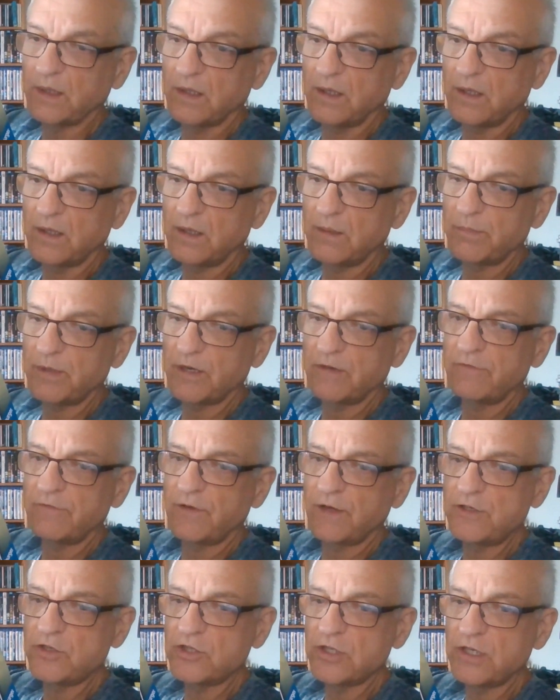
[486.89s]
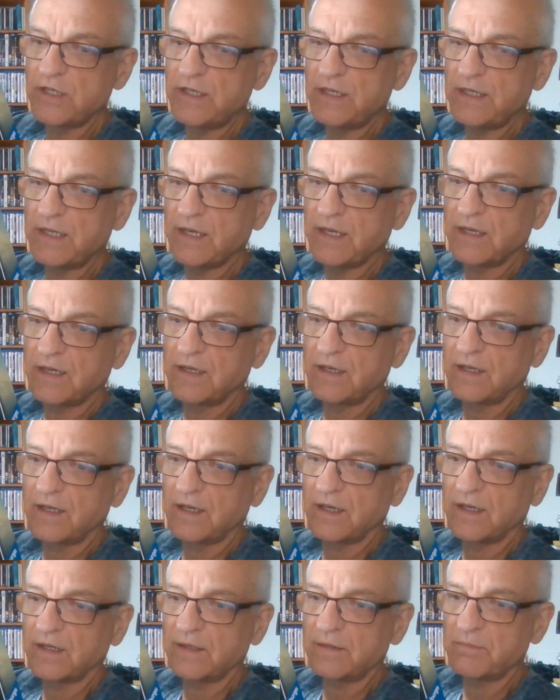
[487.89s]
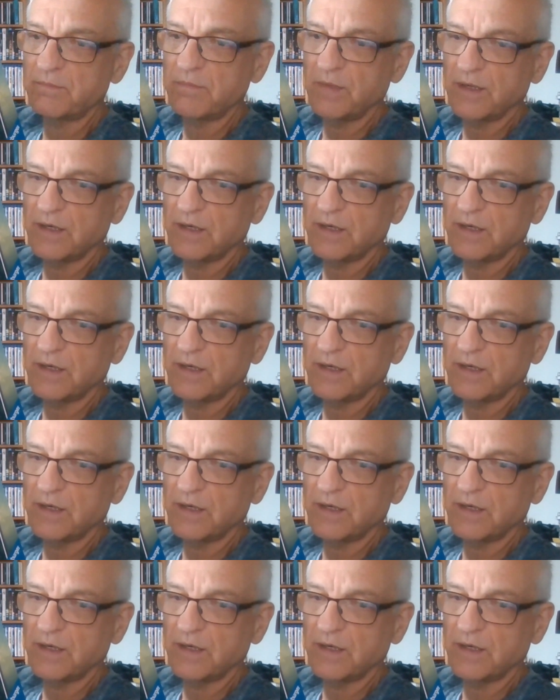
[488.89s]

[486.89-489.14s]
But eventually, I